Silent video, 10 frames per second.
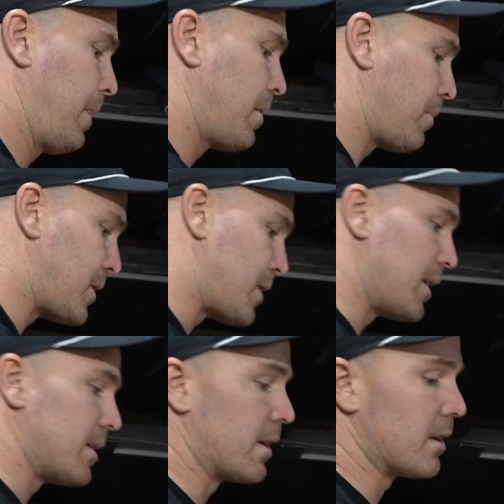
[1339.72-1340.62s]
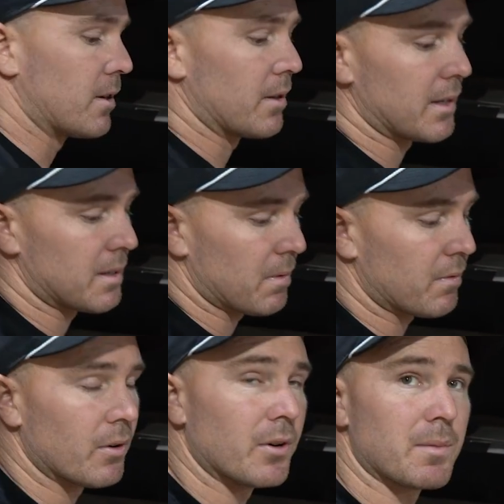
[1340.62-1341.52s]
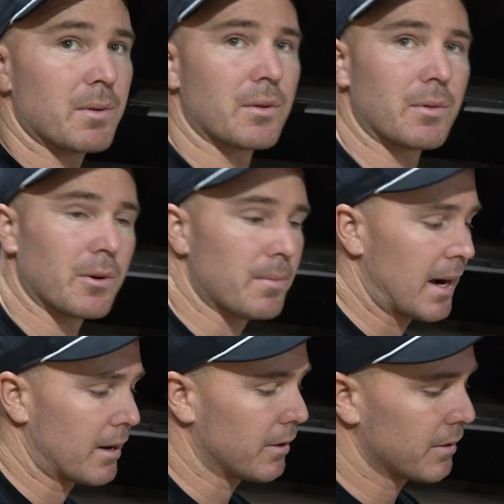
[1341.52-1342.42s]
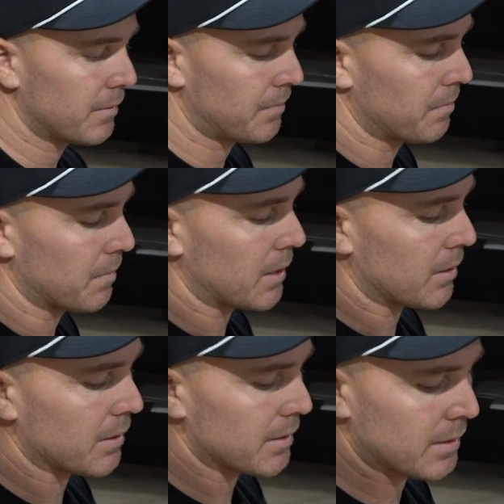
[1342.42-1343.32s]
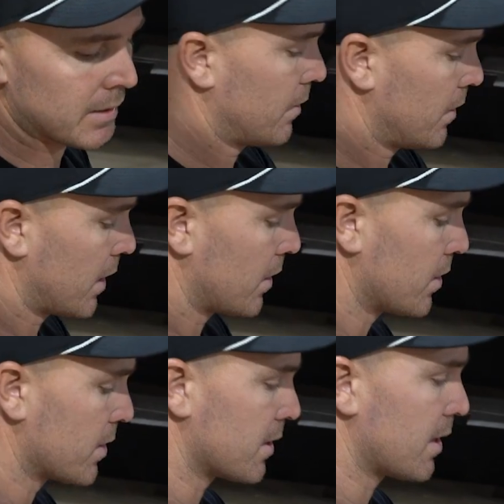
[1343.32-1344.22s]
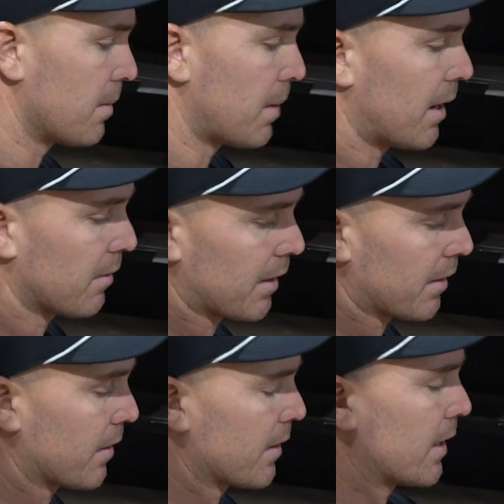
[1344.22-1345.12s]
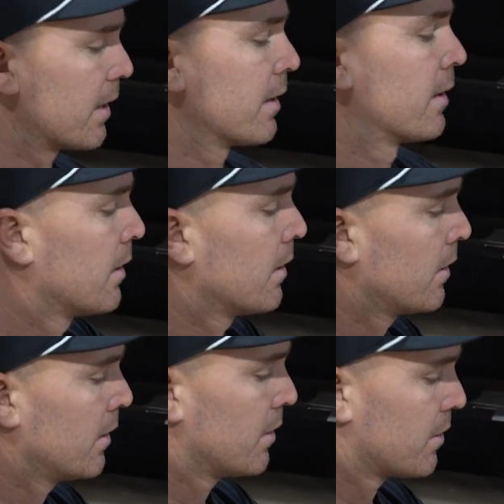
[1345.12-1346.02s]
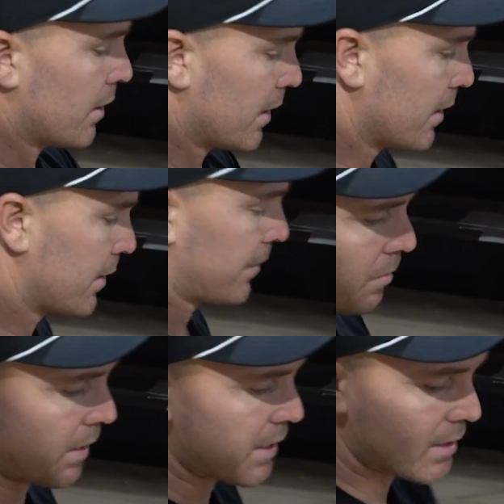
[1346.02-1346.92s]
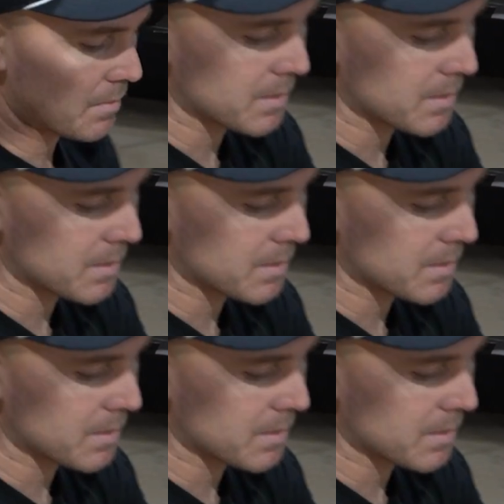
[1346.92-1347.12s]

It's much easier to do this before you put the wheel back on, because you can use a T-bar rather than trying to wedge some